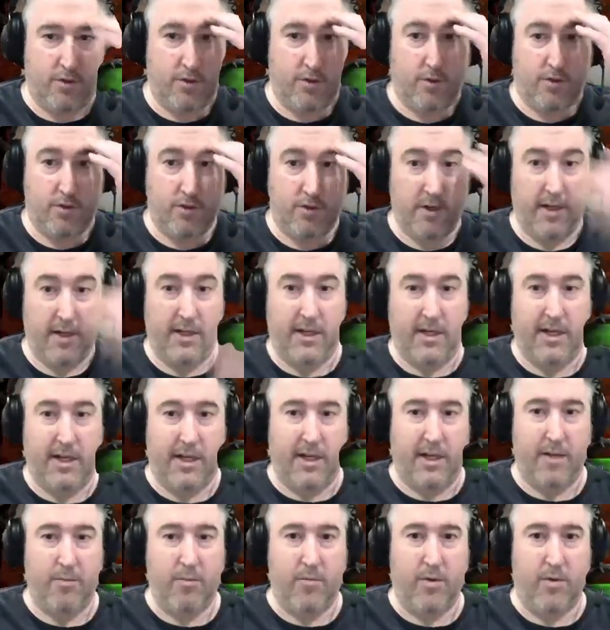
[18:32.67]
Try and get
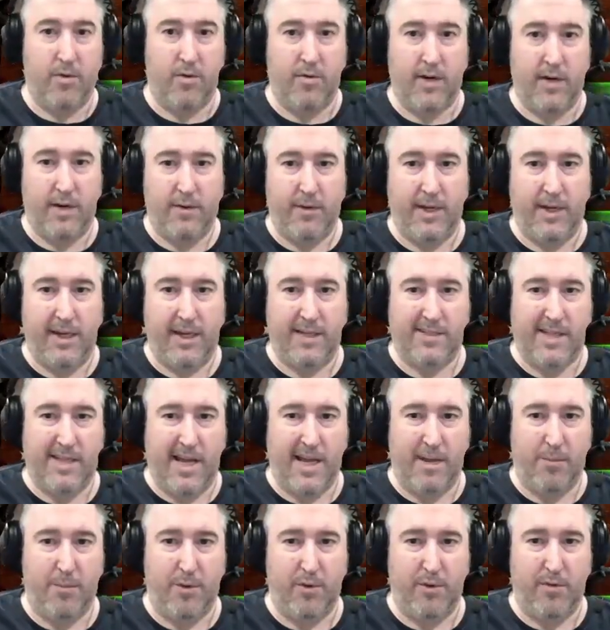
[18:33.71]
him out right away. He's not
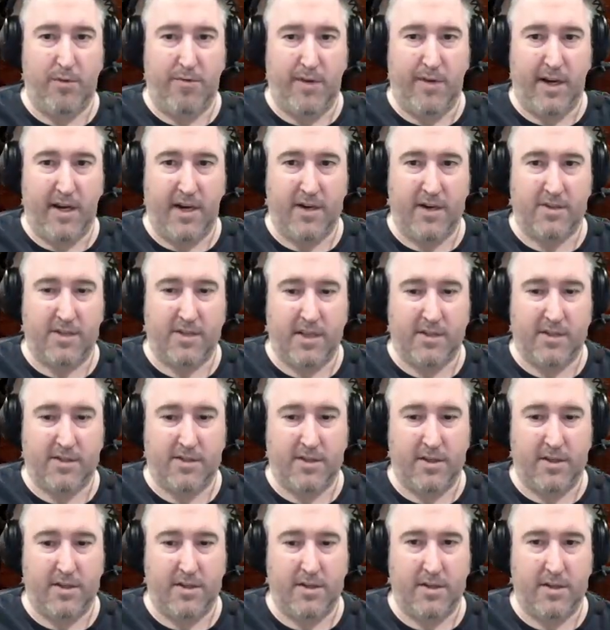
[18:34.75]
immune to fire, so that's good.